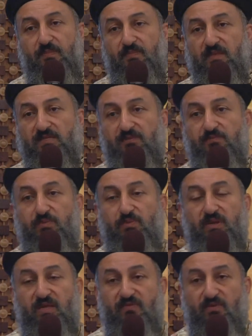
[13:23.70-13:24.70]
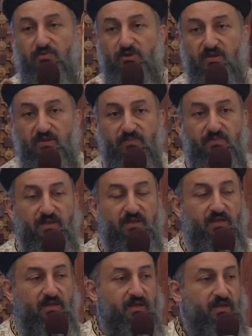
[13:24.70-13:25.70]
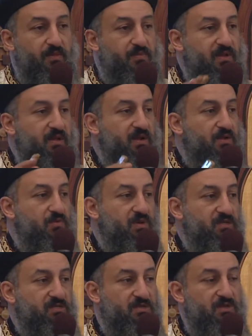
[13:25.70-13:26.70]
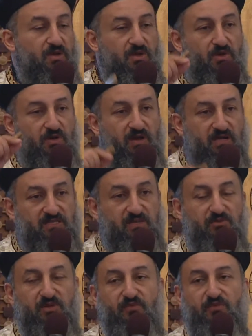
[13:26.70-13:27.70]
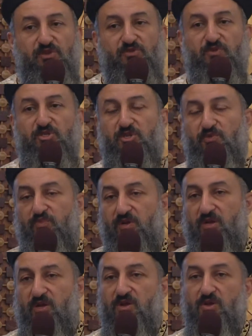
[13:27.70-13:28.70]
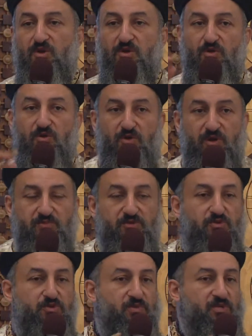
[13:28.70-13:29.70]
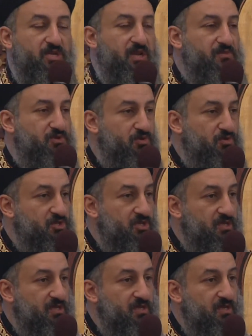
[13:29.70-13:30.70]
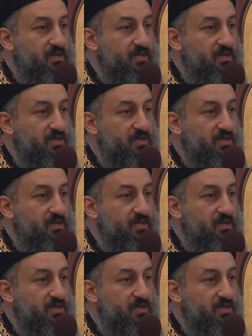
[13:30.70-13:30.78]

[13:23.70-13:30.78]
Some people give Abuna a prayer request or ask Abuna for a special prayer or special absolution.